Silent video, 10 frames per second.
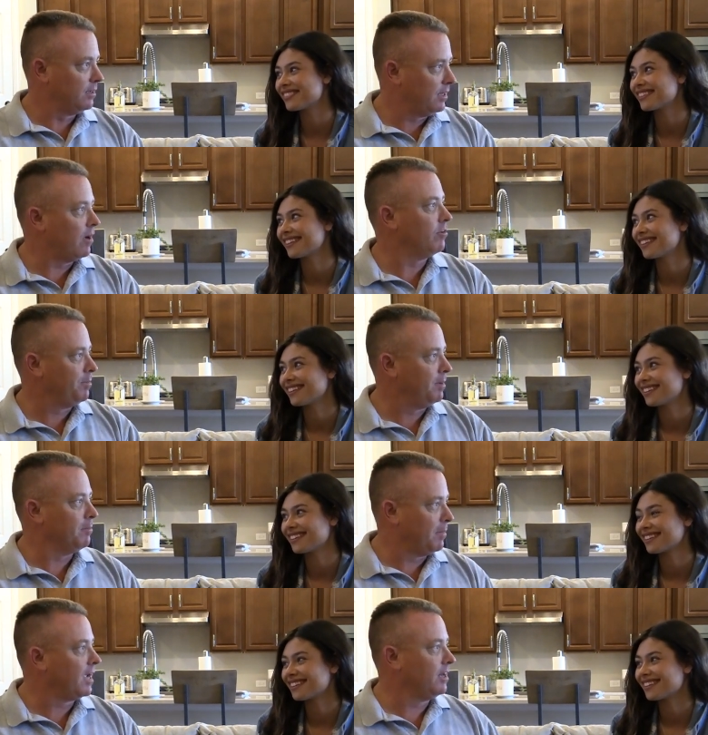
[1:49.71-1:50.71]
Speaker 1: that would be
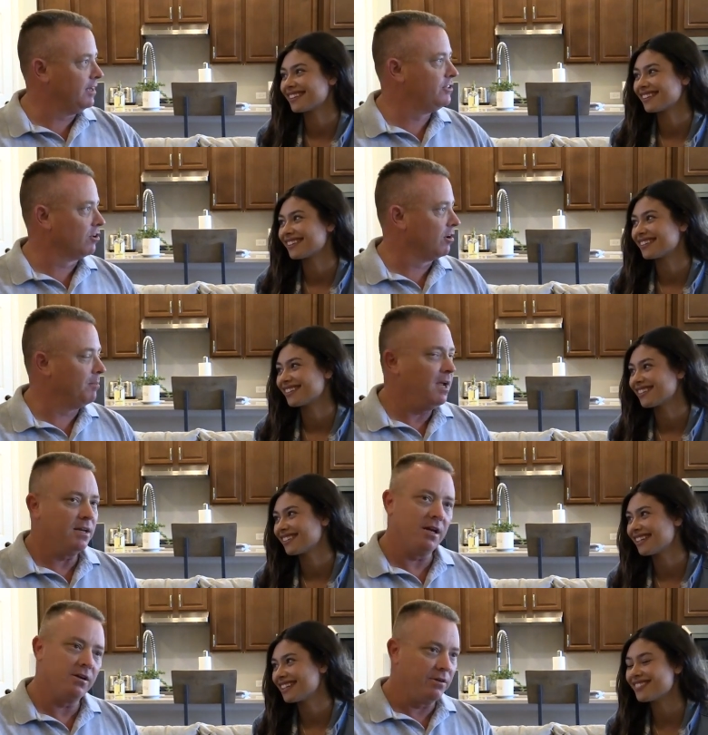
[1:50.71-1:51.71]
make it easier on me,
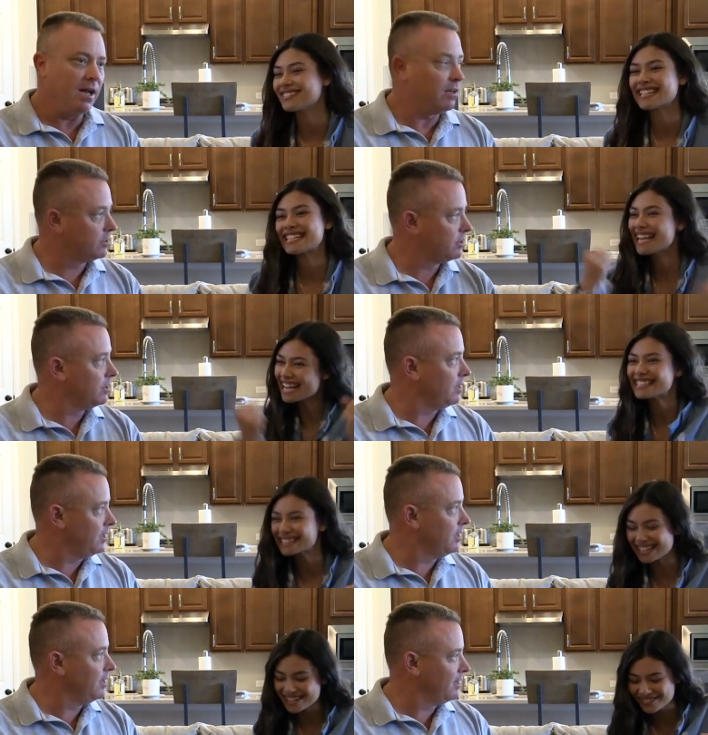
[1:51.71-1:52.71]
and I could be Like, yes,
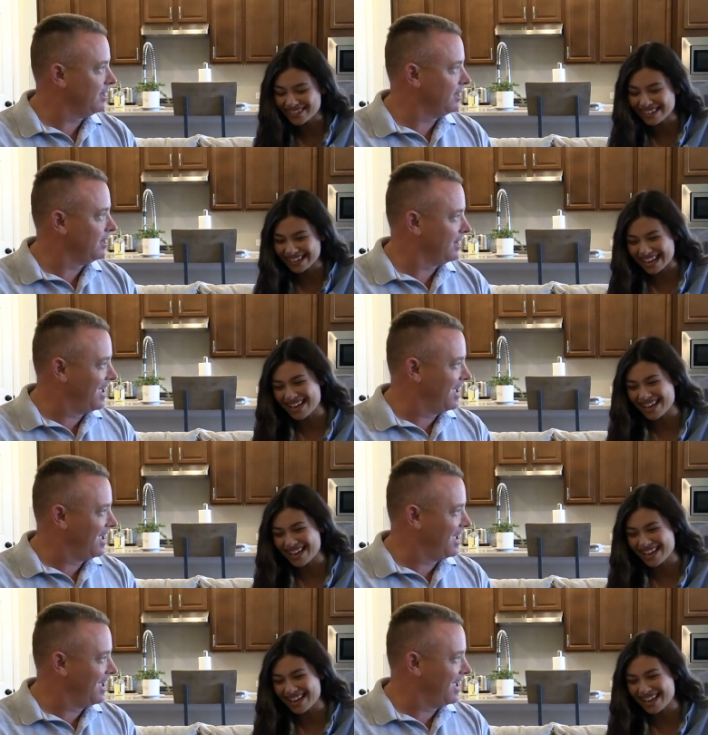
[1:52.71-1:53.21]
get in front of the